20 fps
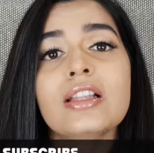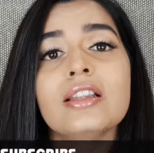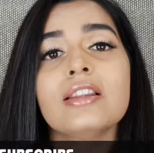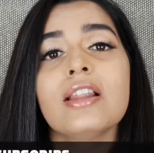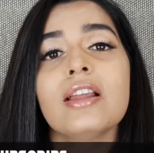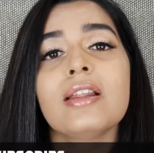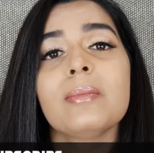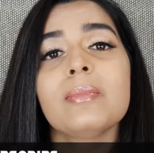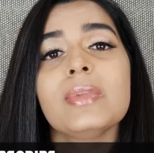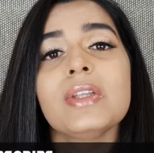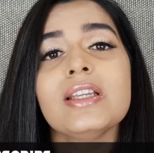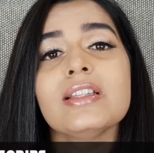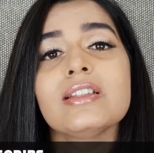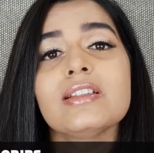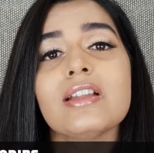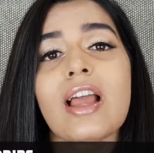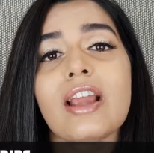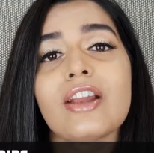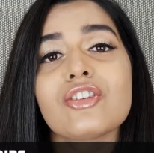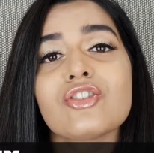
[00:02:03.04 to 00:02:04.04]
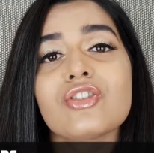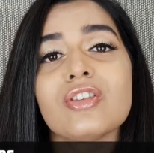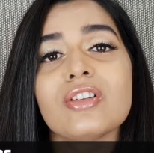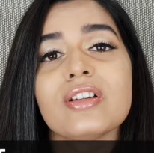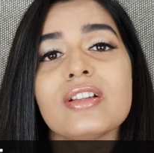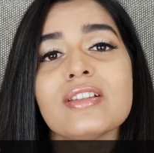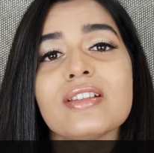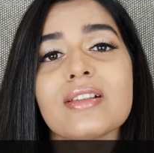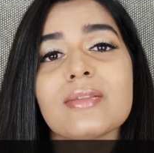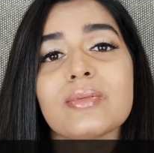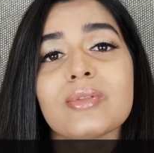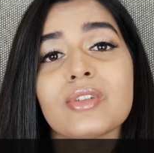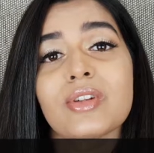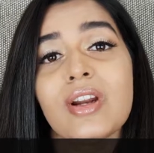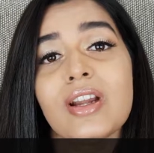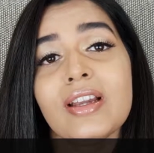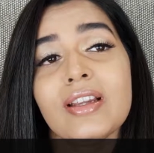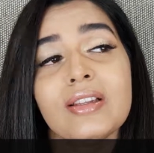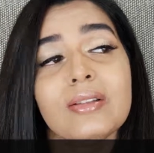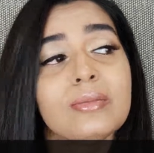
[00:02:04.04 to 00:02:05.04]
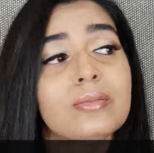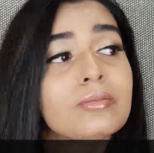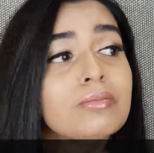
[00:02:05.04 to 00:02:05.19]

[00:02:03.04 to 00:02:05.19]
Then please like, share and subscribe.